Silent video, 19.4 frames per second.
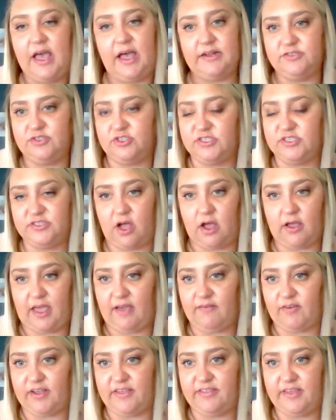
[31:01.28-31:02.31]
and just knock
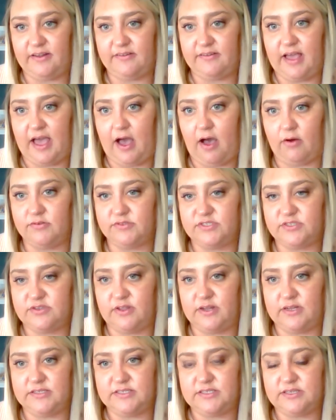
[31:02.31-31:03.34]
everything down so
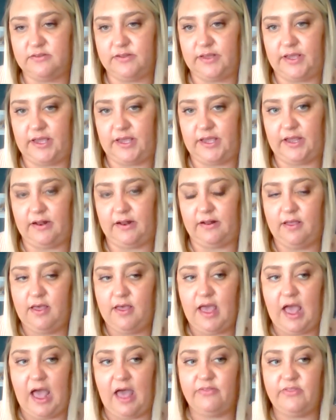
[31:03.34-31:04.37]
that it's clean.
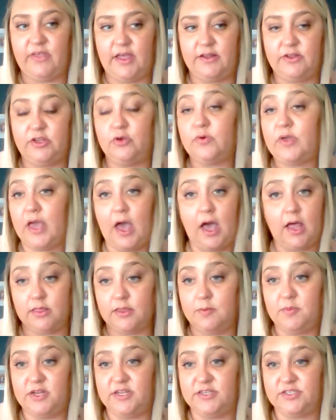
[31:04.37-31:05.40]
And then you get
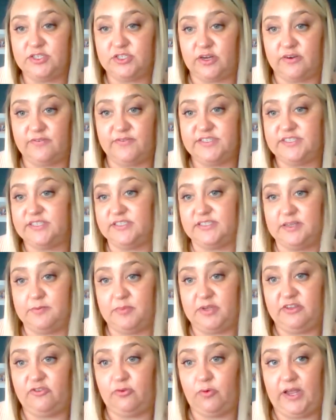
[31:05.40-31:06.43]
unlimited services in
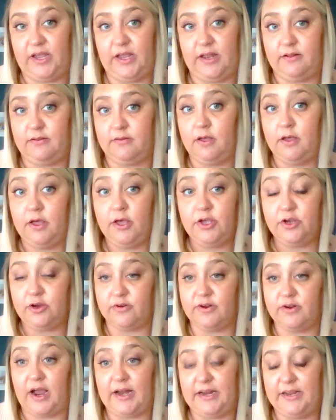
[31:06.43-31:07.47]
between
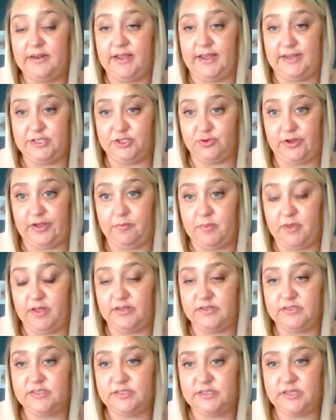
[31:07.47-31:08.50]
your 90-day treatment.
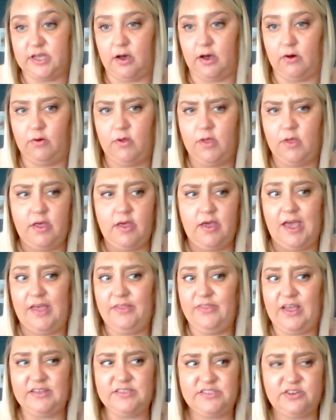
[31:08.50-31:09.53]
So,
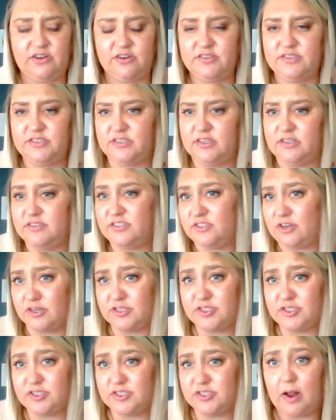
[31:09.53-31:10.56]
and that
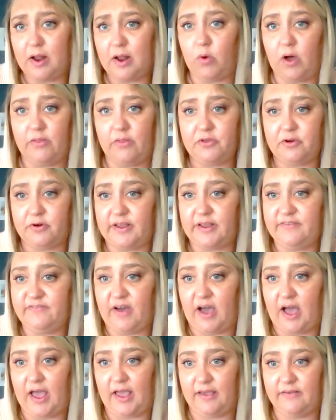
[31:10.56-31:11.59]
starts about
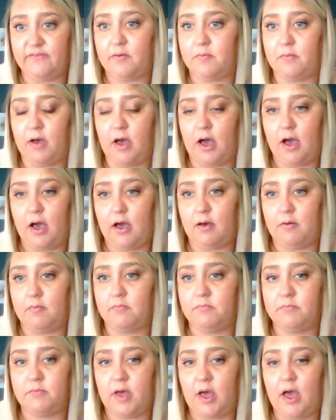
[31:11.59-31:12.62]
$135
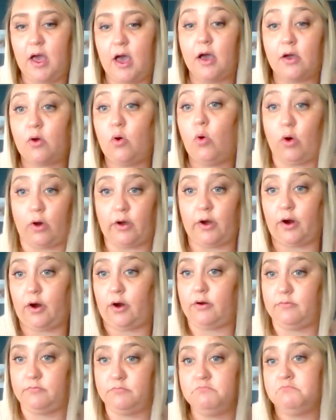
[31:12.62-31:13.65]
a
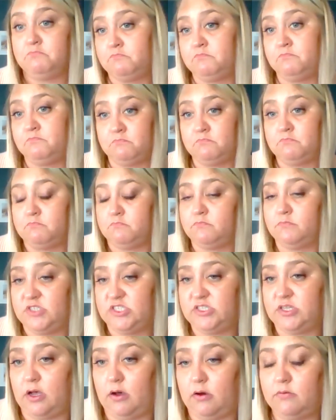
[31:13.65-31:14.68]
quarter.
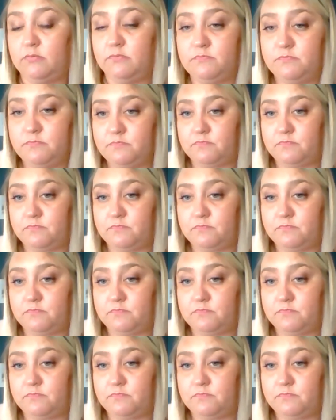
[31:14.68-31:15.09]
So